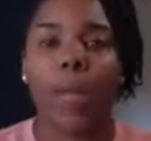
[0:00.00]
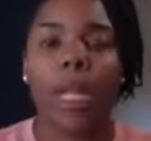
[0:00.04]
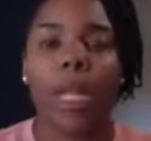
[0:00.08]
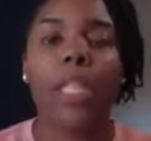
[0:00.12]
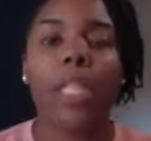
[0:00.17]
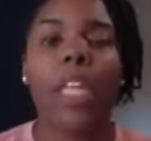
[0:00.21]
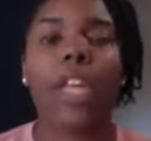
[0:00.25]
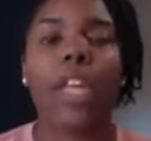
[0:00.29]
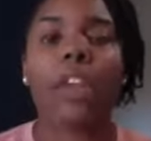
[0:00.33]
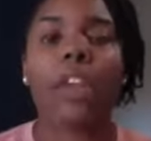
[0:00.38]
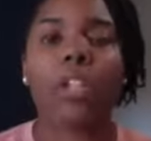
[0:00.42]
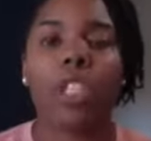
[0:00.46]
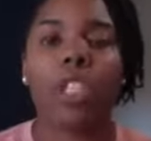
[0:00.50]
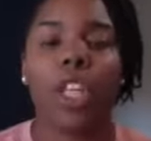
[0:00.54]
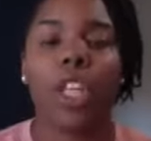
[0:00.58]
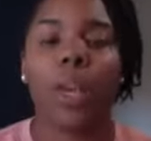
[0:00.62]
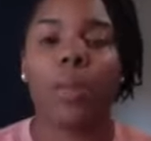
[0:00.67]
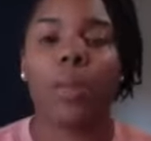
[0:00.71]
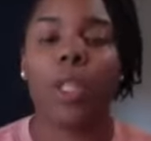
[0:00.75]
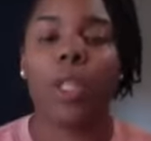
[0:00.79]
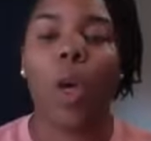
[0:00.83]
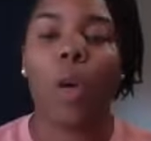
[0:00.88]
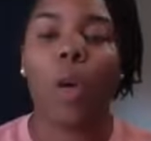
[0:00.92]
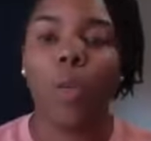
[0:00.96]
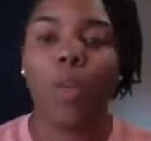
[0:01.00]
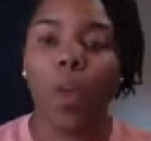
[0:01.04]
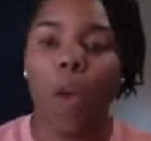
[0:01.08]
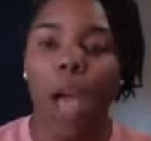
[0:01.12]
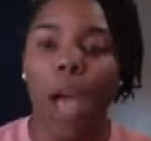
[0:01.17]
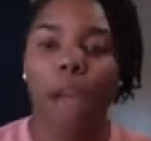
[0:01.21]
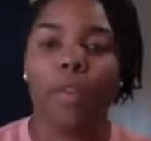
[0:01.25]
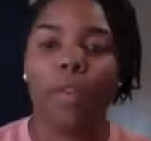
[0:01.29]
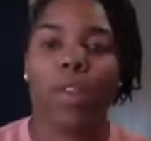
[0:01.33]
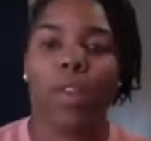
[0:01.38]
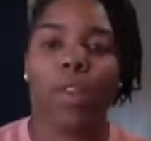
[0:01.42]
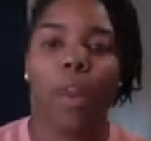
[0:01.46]
Leadership. So if you
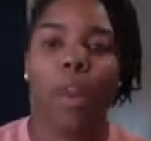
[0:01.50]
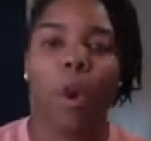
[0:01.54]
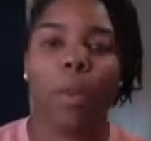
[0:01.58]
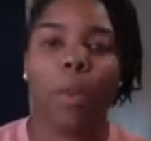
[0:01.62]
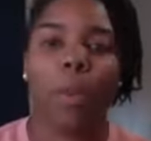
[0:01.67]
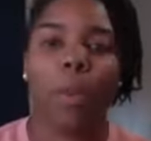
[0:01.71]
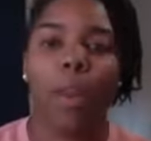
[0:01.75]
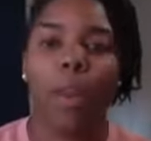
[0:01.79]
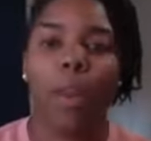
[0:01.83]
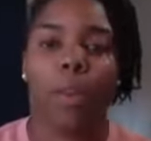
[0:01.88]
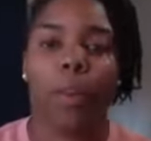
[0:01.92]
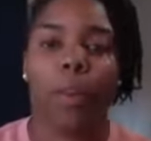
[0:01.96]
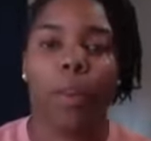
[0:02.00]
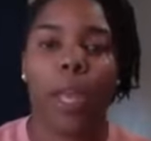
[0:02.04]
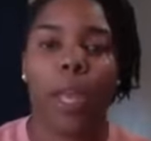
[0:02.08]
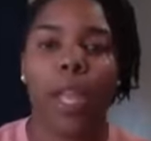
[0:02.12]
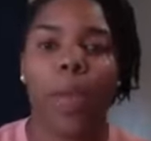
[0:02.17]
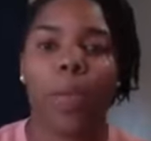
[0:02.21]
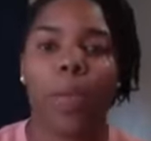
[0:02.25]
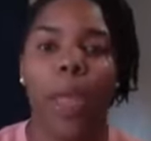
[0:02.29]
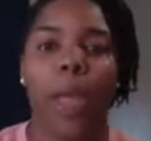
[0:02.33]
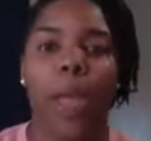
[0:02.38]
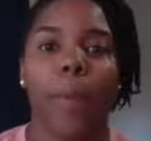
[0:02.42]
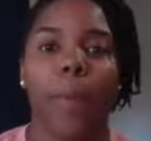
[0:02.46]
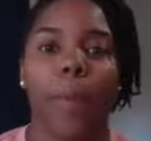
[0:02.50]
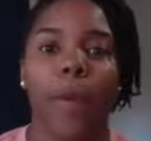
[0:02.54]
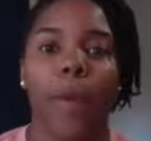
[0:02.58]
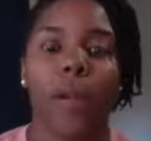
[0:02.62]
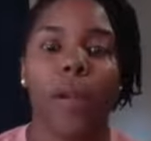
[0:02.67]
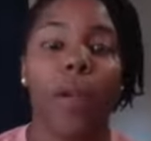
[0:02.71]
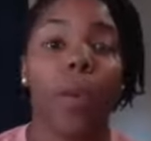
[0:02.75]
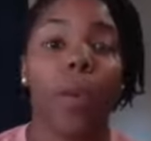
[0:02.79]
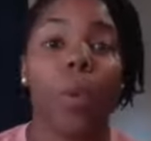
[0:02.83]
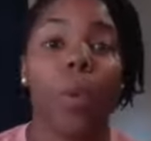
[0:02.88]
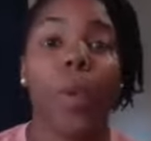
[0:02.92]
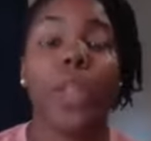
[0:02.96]
have a notebook, pen, paper,
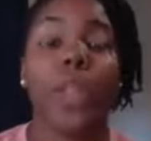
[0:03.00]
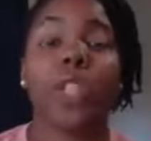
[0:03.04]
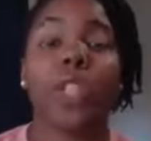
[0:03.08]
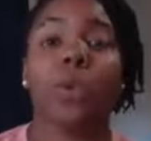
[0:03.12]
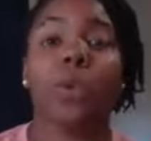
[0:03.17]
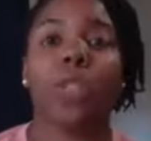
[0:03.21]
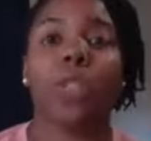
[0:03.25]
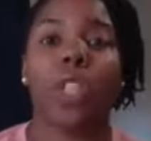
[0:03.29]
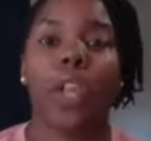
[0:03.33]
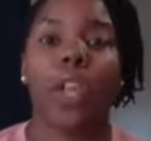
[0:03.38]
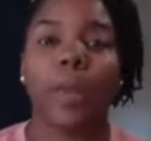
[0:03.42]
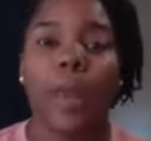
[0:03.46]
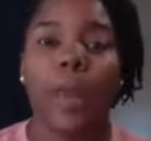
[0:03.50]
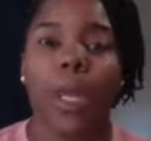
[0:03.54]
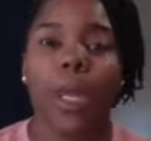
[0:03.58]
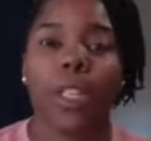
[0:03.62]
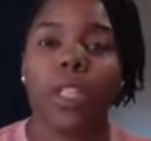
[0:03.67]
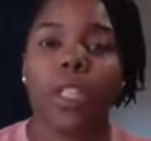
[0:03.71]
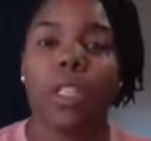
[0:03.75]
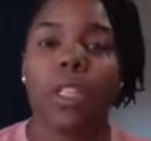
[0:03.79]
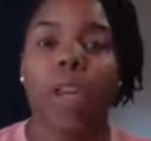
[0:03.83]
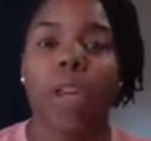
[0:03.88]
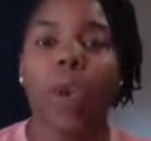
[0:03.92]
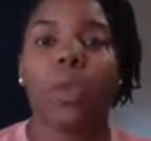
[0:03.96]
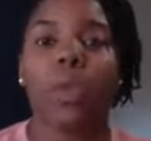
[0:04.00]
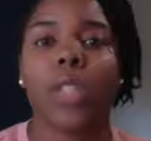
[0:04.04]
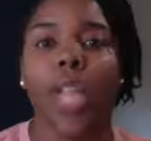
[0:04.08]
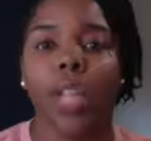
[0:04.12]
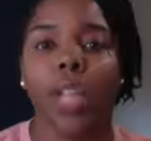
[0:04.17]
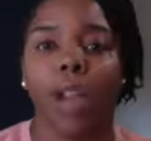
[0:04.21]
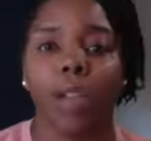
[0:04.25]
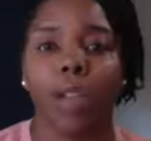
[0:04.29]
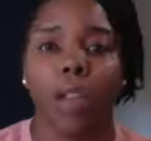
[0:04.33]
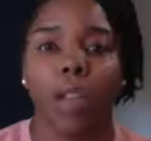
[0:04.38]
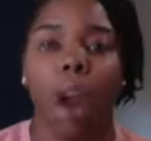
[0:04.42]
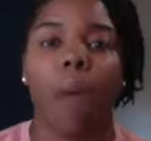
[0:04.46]
which you should, because note
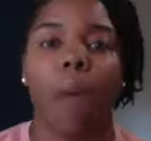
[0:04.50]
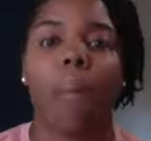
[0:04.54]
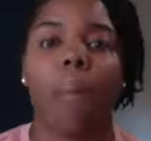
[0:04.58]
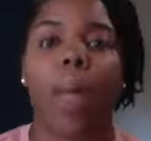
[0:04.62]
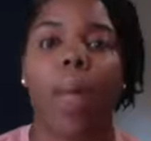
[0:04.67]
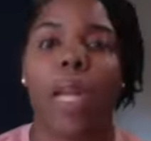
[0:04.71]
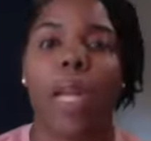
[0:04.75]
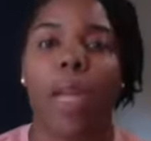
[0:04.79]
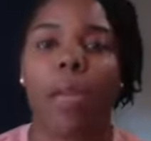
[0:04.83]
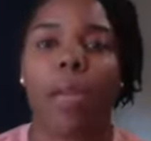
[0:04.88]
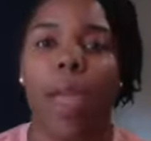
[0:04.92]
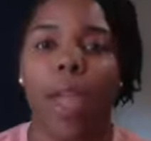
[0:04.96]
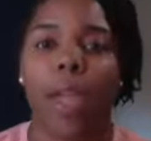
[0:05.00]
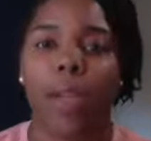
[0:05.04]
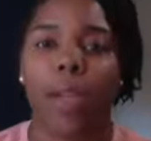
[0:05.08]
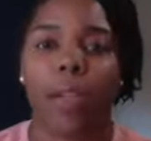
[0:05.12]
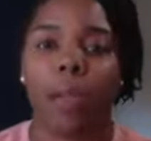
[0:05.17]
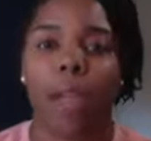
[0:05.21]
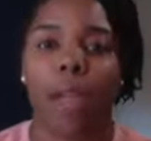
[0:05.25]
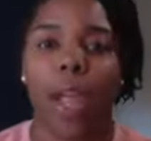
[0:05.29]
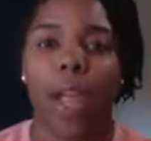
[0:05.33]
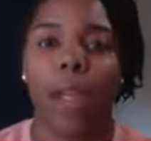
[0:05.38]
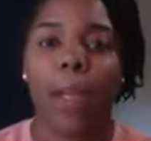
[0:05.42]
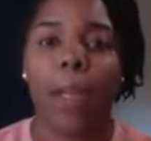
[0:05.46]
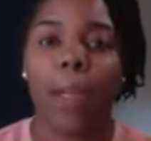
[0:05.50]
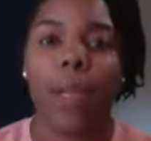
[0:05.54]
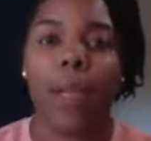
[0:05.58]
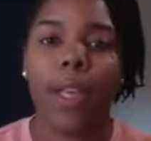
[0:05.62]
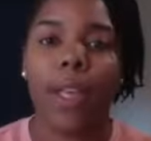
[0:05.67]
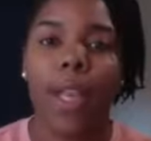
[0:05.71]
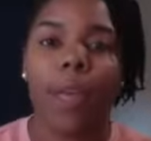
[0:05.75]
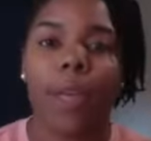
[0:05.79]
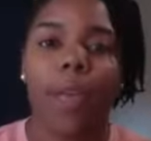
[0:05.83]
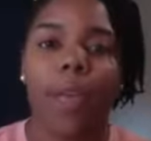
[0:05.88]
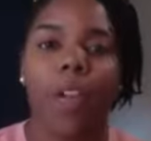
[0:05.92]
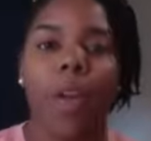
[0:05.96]
takers are money makers, right?
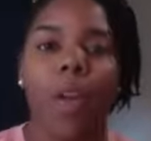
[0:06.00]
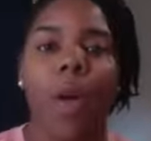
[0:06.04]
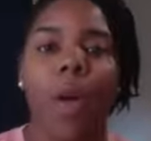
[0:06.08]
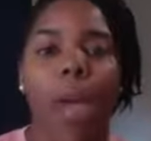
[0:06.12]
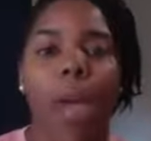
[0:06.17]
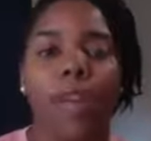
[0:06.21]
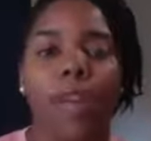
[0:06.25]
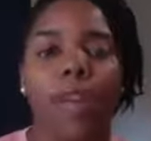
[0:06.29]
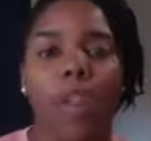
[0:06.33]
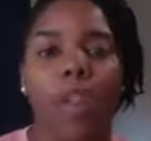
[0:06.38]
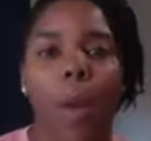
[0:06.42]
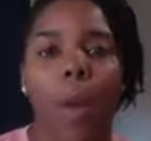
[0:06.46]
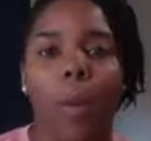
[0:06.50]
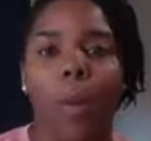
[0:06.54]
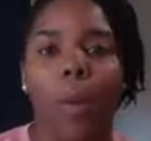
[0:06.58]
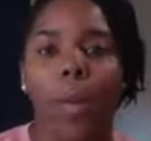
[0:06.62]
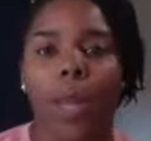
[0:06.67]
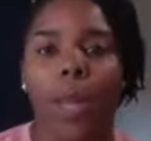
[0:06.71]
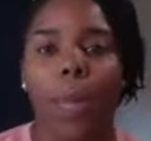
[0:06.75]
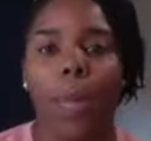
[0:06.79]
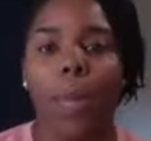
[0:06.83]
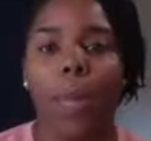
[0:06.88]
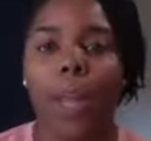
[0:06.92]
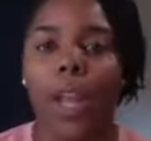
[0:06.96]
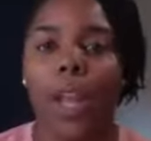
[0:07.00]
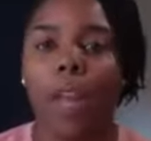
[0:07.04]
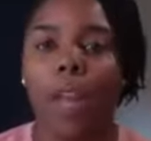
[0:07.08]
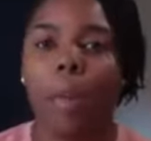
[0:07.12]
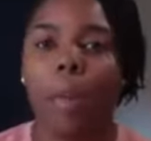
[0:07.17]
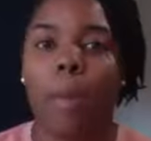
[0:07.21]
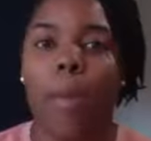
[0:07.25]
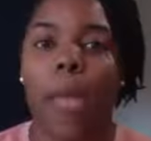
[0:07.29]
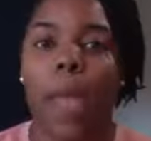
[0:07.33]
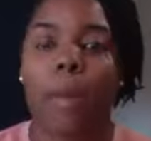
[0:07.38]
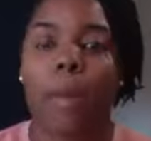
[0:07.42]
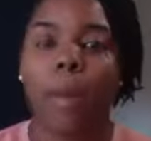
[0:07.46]
If you don't have a notebook, a pen, and a
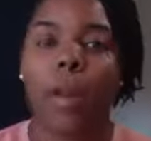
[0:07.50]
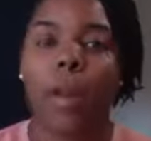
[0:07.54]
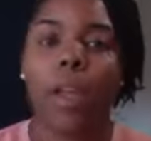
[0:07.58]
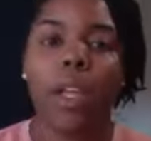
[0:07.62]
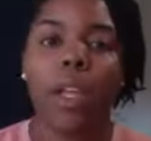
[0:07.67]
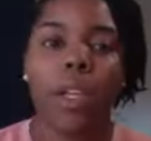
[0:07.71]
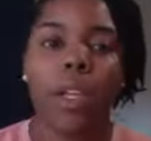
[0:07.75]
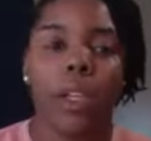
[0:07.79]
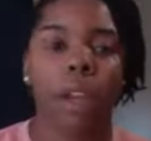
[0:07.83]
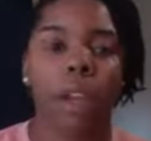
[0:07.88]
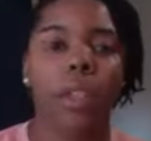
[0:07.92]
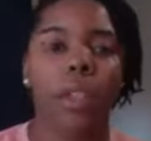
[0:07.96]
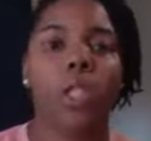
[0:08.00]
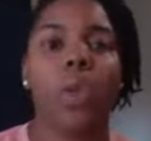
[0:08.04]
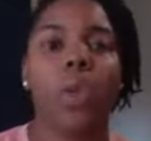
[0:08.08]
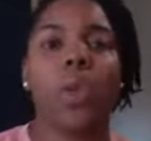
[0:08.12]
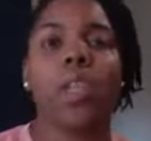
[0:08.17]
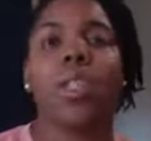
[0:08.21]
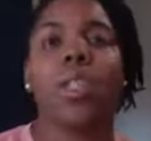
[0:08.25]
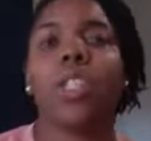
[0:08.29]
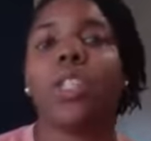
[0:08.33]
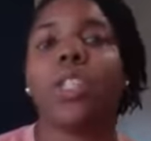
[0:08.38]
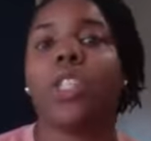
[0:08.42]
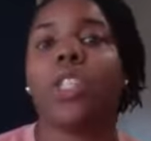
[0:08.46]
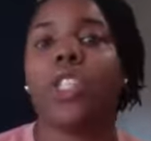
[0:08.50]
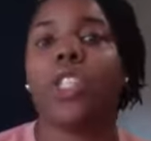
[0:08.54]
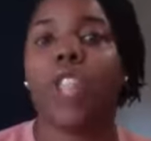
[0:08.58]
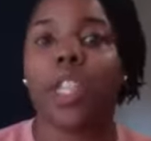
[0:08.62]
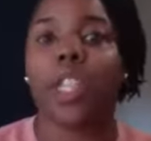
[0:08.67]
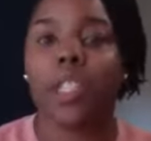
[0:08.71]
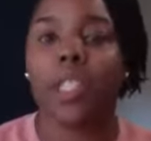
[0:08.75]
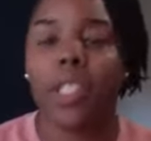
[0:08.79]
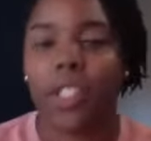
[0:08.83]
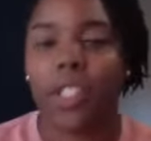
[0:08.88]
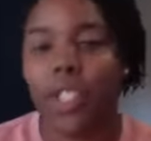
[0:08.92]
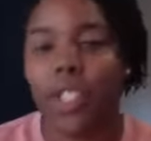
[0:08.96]
paper, you're doing a
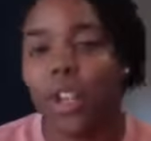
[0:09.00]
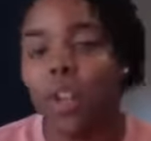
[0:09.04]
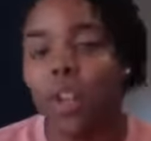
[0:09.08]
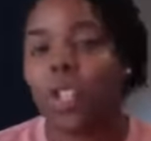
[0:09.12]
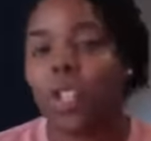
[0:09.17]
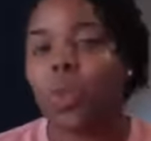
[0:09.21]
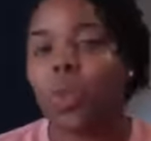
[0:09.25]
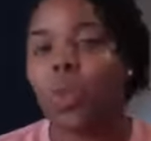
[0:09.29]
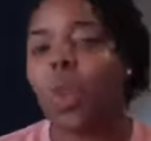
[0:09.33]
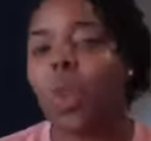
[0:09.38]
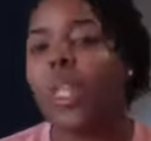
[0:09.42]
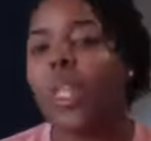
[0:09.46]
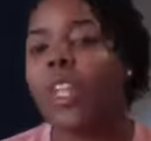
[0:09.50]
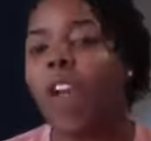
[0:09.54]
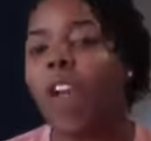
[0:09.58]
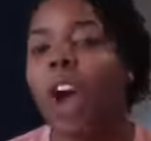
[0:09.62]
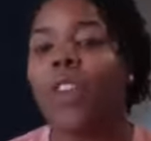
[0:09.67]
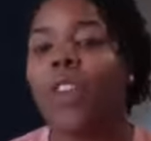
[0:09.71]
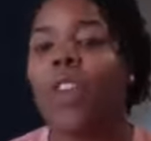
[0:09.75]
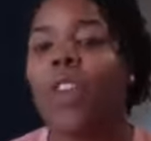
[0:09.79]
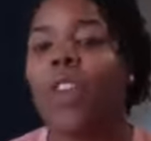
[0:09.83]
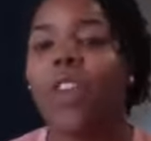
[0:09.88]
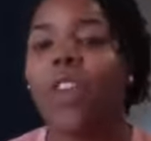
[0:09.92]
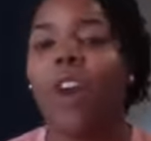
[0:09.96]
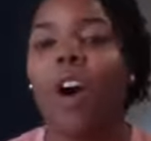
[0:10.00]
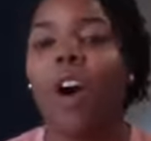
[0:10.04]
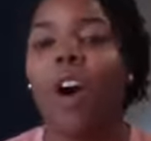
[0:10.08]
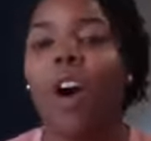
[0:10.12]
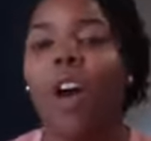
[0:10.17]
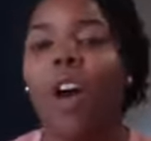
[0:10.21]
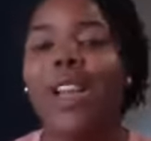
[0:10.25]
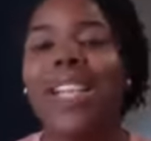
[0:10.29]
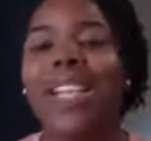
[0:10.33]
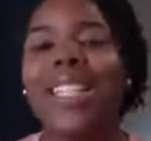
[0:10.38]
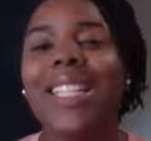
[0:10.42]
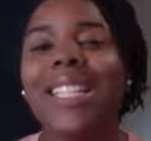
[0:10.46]
disjustice and you're just really on the
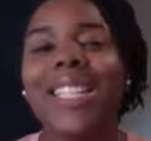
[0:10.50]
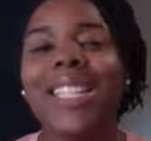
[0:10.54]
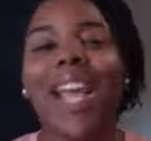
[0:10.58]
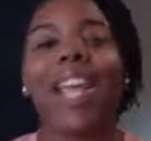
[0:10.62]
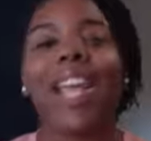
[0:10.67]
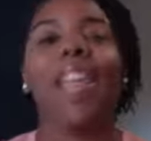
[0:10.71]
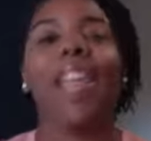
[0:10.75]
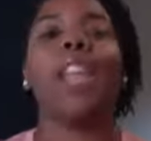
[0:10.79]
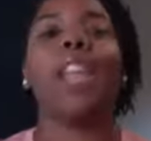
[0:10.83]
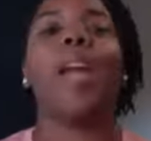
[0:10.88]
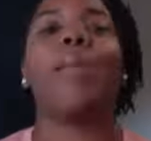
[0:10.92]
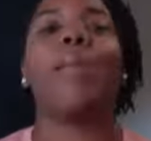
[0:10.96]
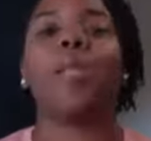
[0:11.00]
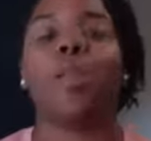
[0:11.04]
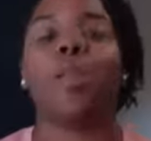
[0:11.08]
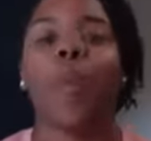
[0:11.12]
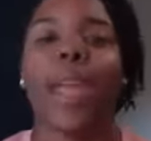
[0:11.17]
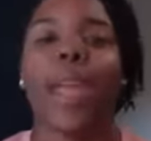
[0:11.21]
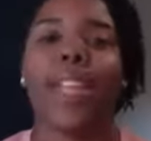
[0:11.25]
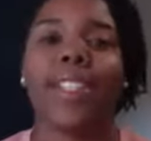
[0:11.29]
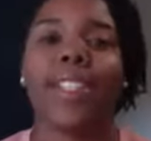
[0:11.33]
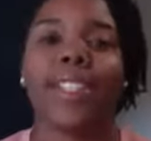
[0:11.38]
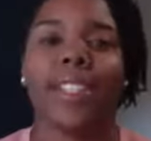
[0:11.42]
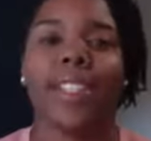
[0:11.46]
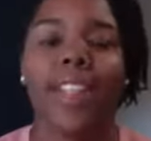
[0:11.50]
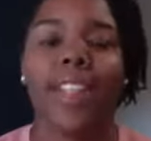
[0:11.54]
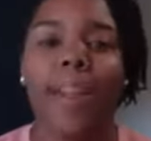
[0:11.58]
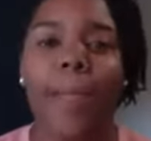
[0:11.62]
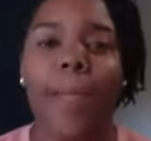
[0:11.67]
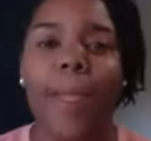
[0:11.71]
call taking up space.